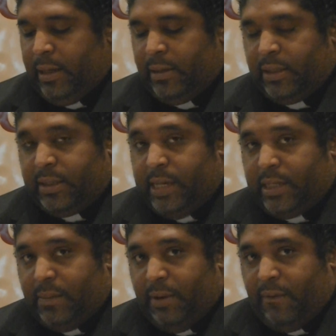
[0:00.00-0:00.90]
This
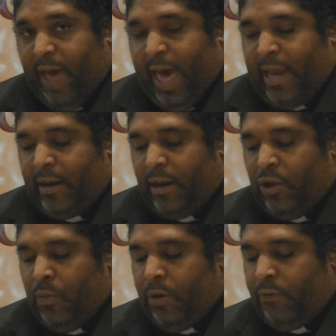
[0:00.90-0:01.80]
system divided the
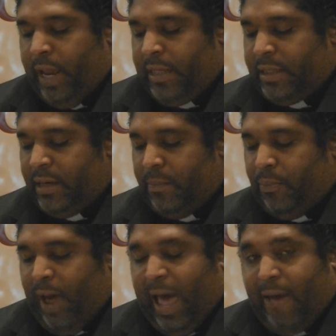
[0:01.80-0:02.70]
human race and
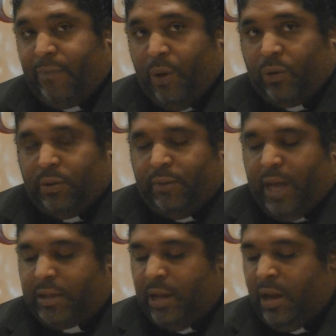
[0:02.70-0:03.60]
deprived those of us